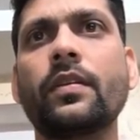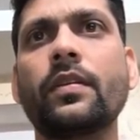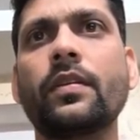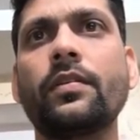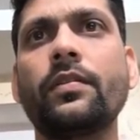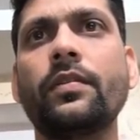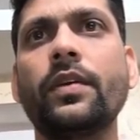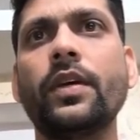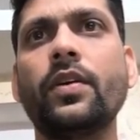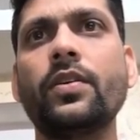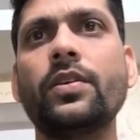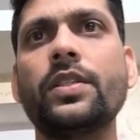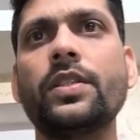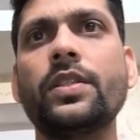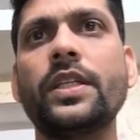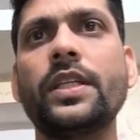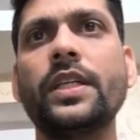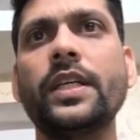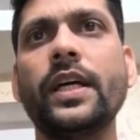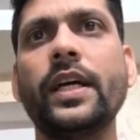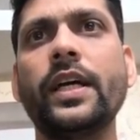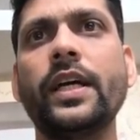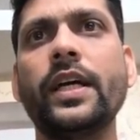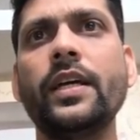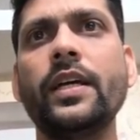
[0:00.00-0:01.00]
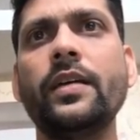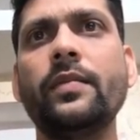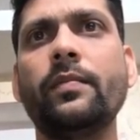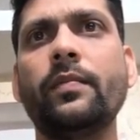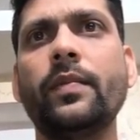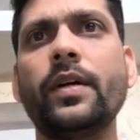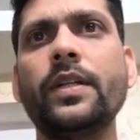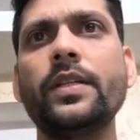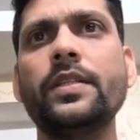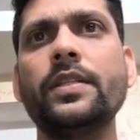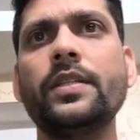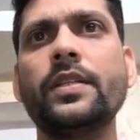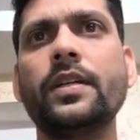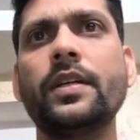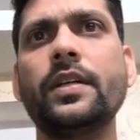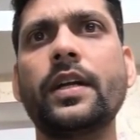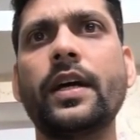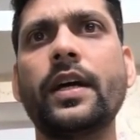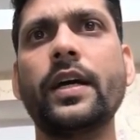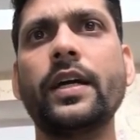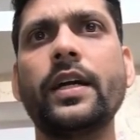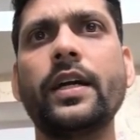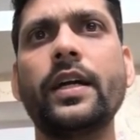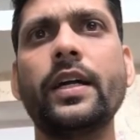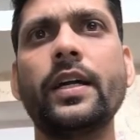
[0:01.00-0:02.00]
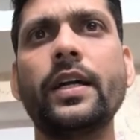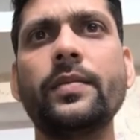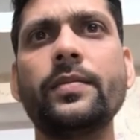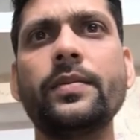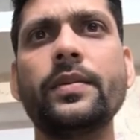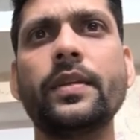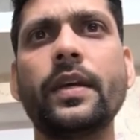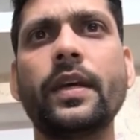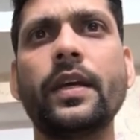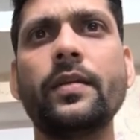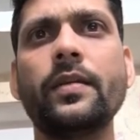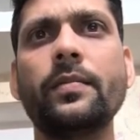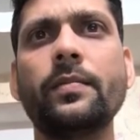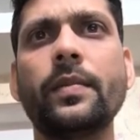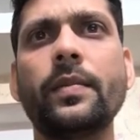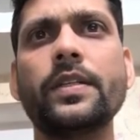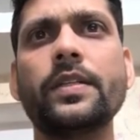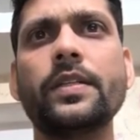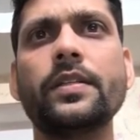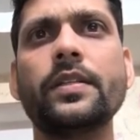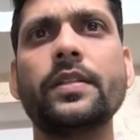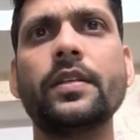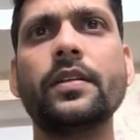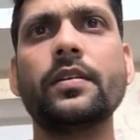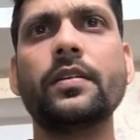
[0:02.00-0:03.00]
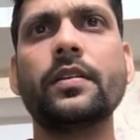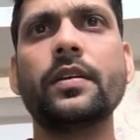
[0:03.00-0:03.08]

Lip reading: We got city ID, months, target trips, and passenger.